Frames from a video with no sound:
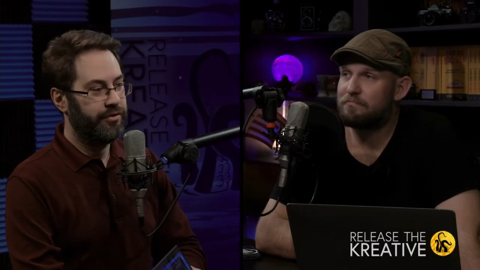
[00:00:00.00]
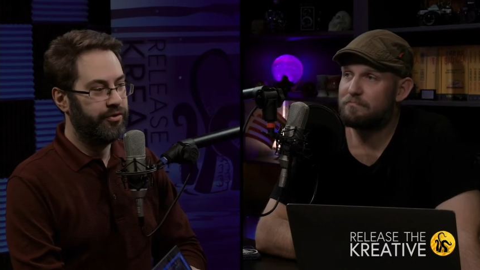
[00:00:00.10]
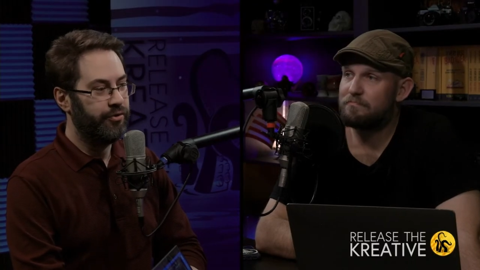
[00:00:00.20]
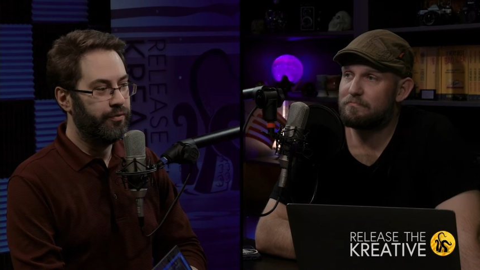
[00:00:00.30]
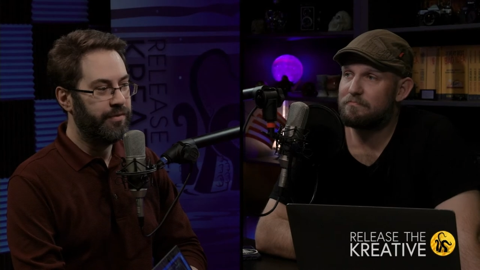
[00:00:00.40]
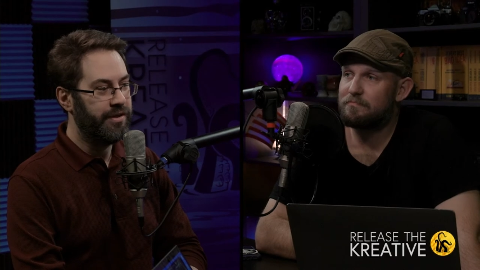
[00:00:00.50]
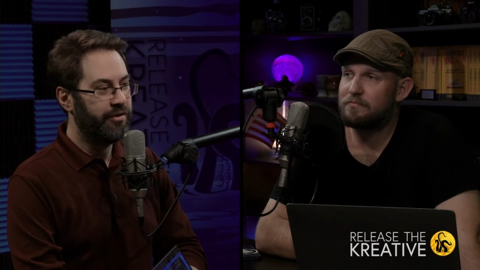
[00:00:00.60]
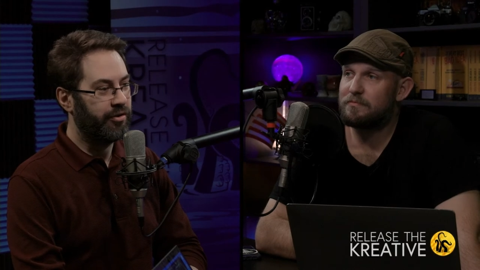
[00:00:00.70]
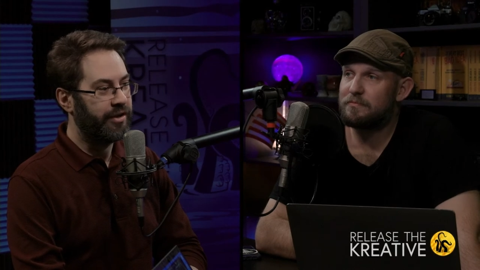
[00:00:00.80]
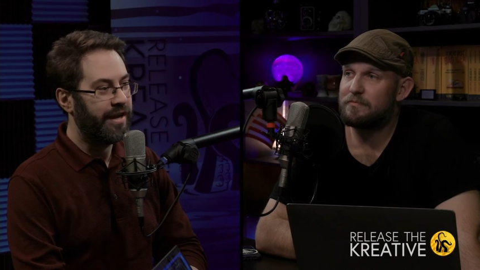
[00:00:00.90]
Speaker 1: to be
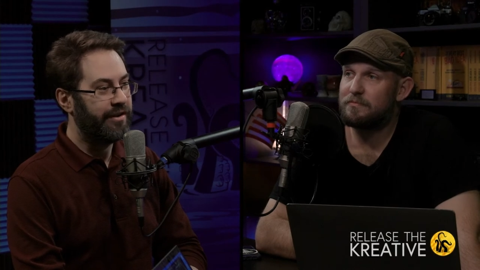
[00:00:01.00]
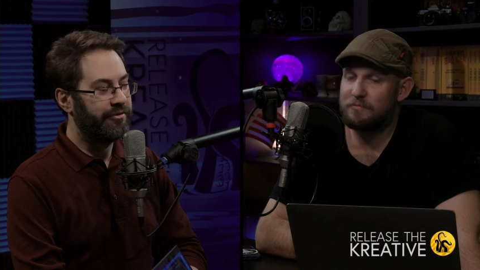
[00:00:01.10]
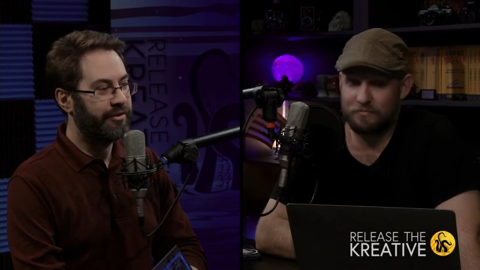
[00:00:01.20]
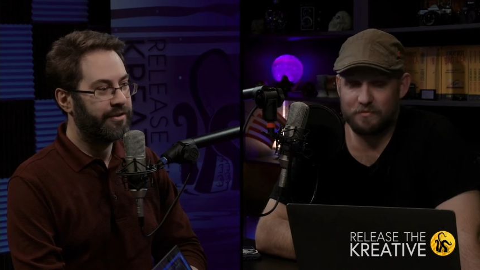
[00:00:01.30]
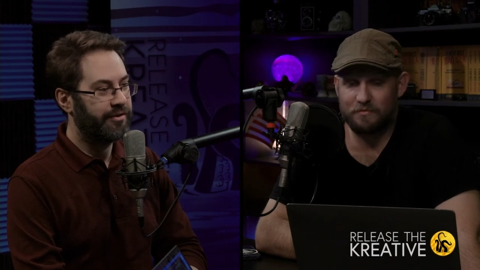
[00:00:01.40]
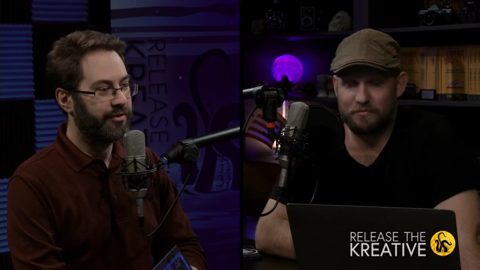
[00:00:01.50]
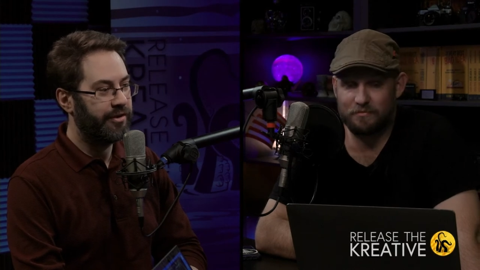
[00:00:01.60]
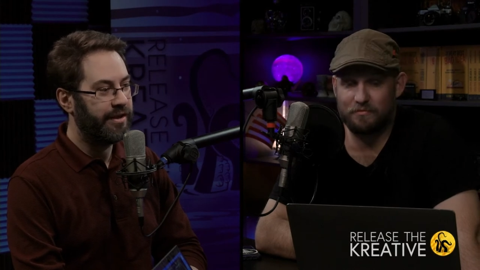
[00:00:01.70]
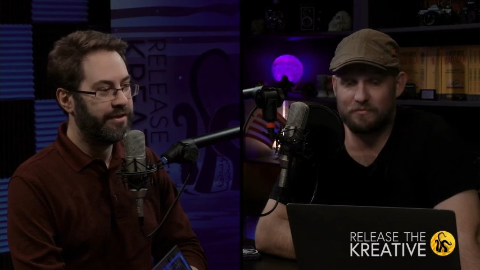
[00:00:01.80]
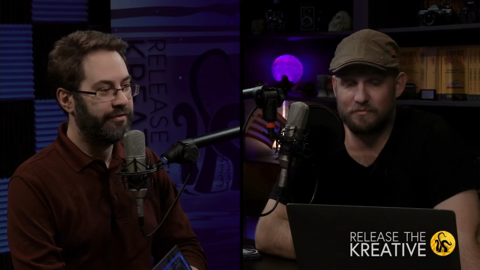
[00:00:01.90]
creative because
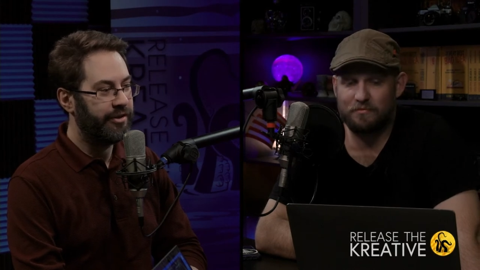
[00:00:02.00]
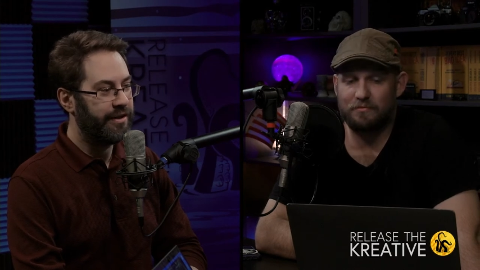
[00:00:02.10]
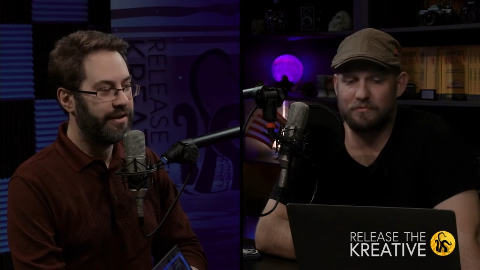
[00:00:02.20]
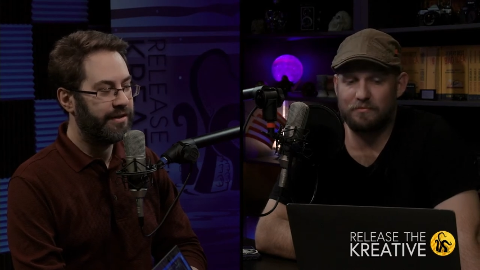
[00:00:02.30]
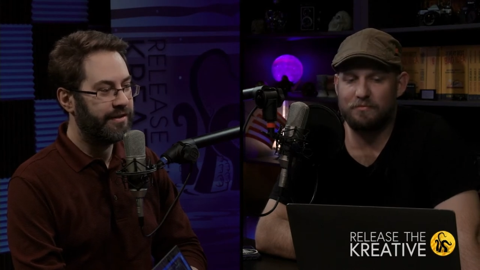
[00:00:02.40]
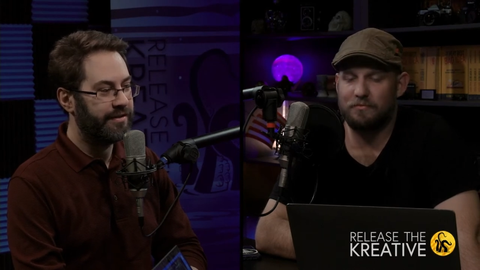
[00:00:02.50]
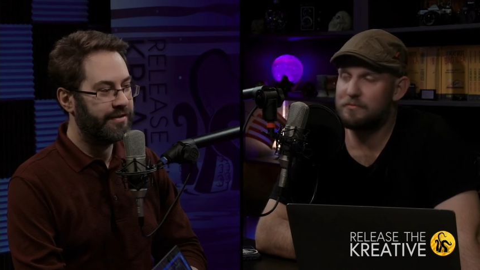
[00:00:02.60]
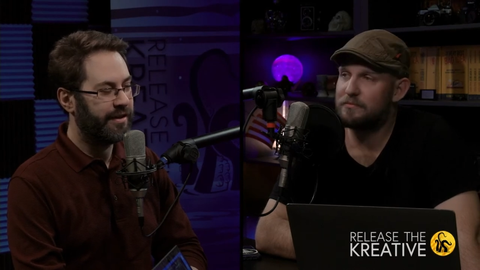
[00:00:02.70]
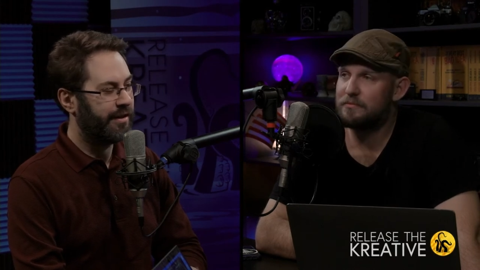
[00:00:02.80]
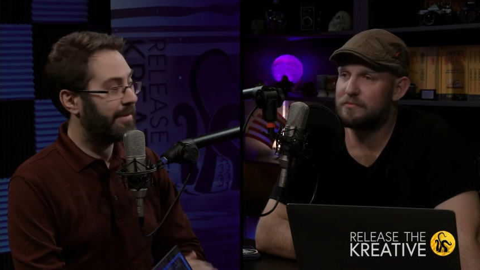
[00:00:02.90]
creativity is
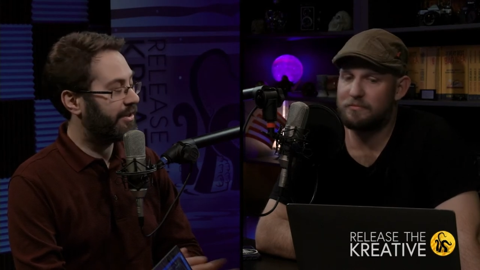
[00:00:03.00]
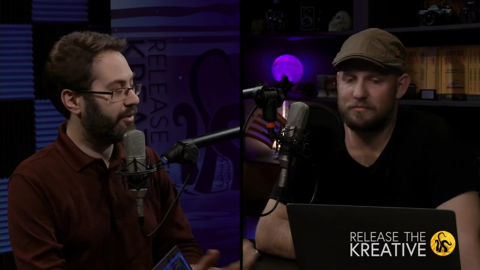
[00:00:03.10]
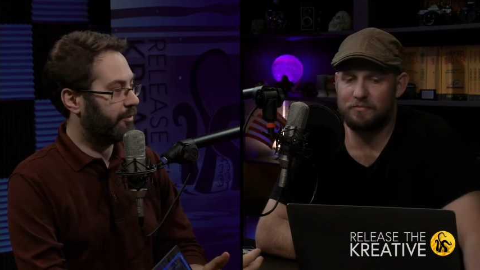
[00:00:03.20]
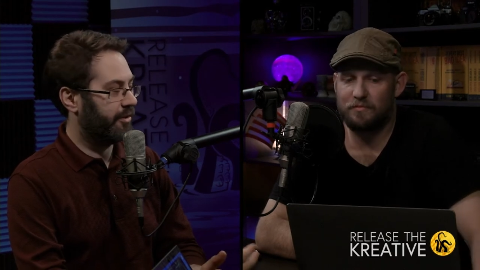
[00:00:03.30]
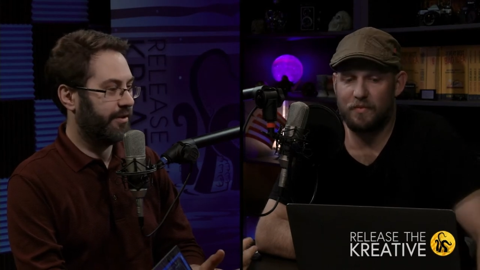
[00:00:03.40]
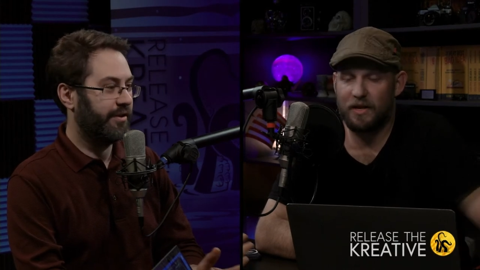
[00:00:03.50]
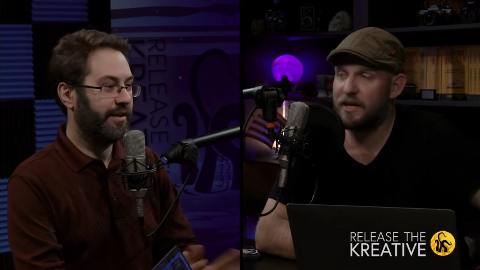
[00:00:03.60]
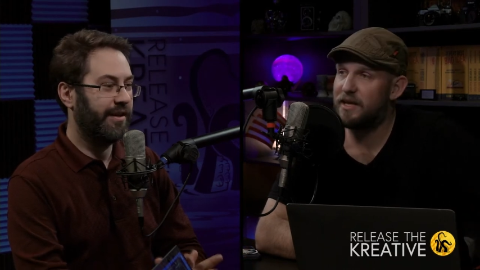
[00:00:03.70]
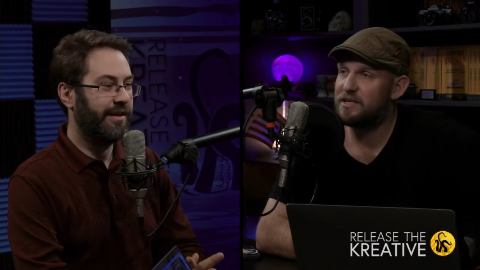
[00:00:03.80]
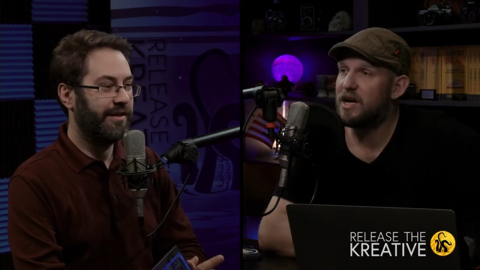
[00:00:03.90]
not a magic wand.
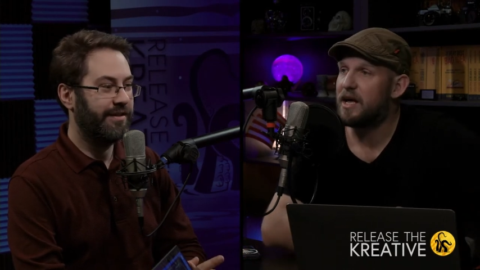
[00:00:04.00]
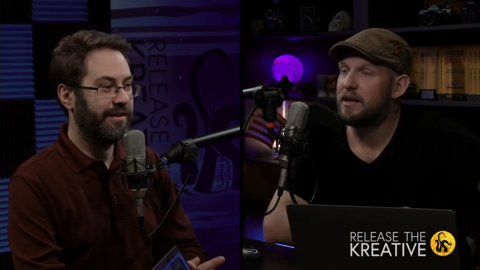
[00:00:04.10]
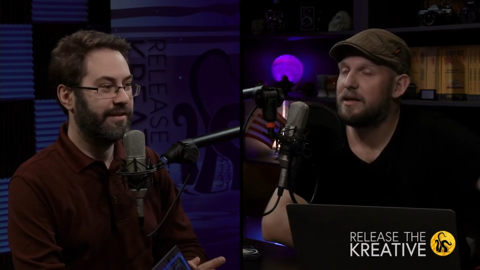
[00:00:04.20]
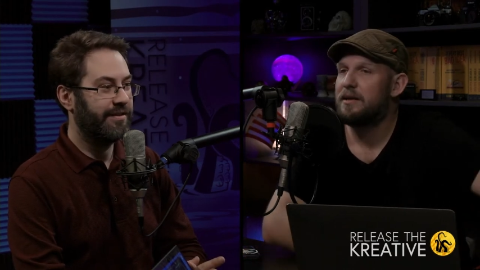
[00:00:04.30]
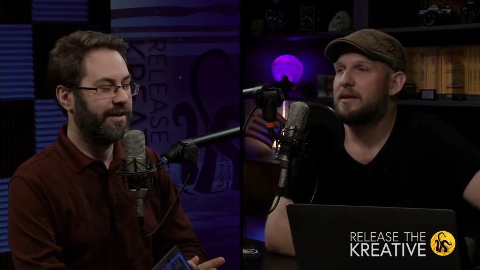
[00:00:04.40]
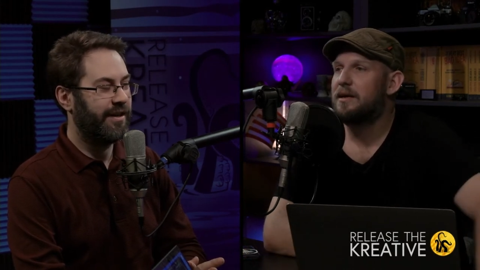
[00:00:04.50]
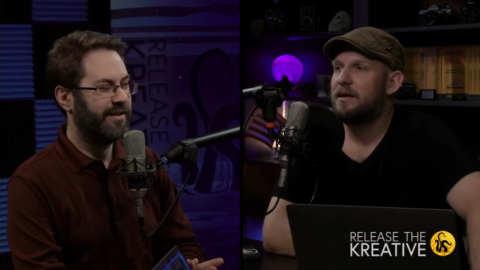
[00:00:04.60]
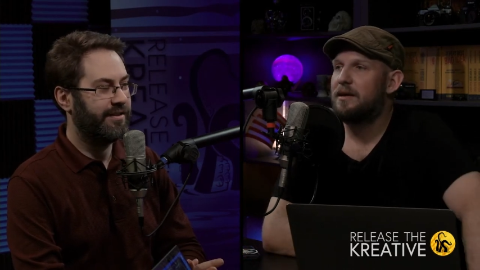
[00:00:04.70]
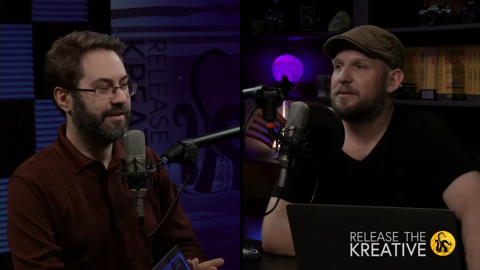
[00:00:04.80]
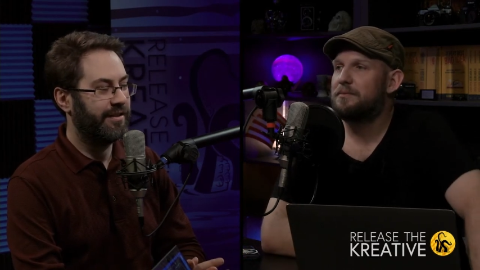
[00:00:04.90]
And it's not. It's
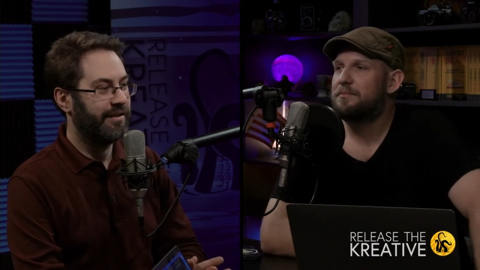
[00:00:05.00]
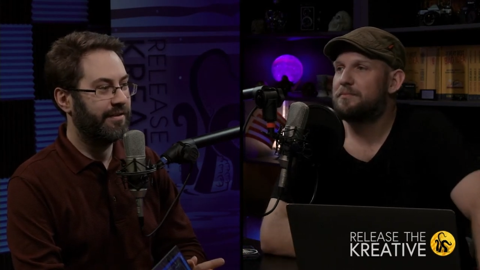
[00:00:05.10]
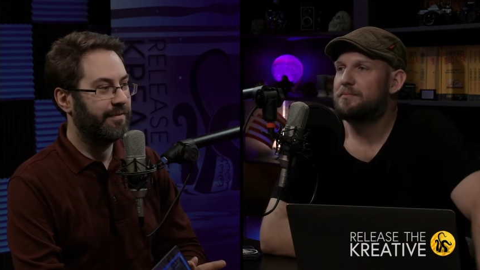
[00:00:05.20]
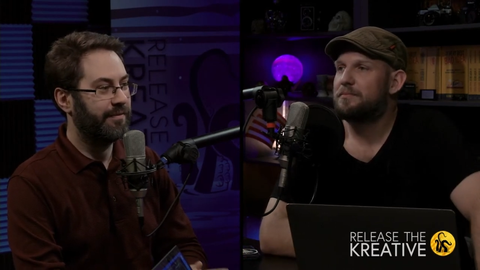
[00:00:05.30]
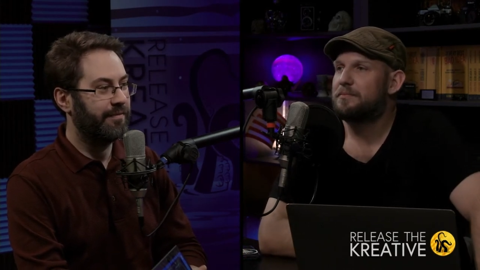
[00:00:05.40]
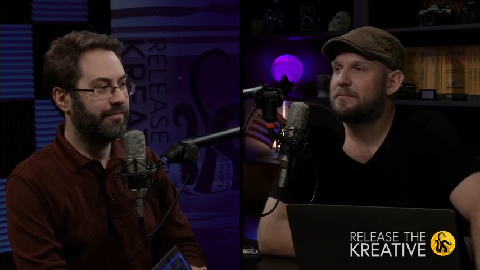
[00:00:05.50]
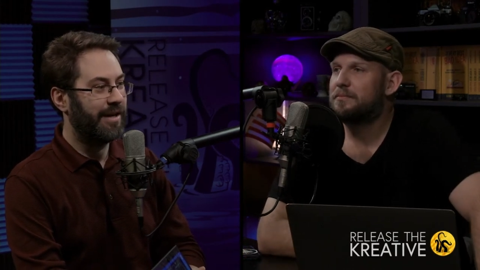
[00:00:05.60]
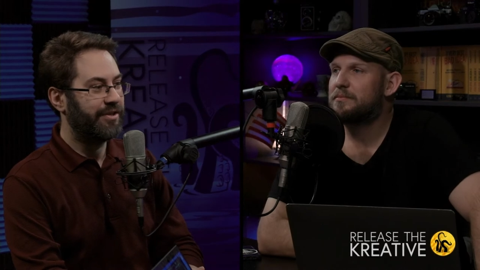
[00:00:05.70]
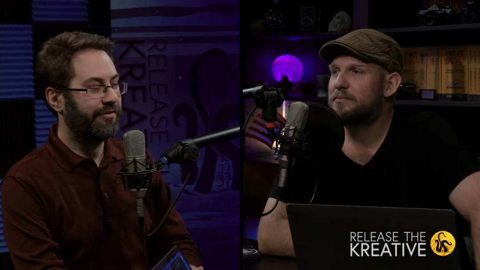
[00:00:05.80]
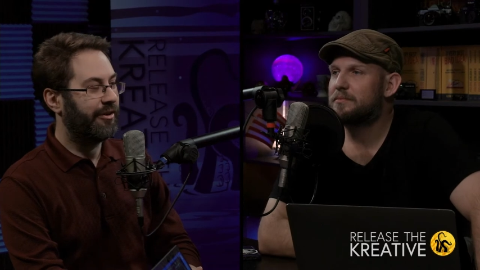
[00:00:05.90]
not uh, magic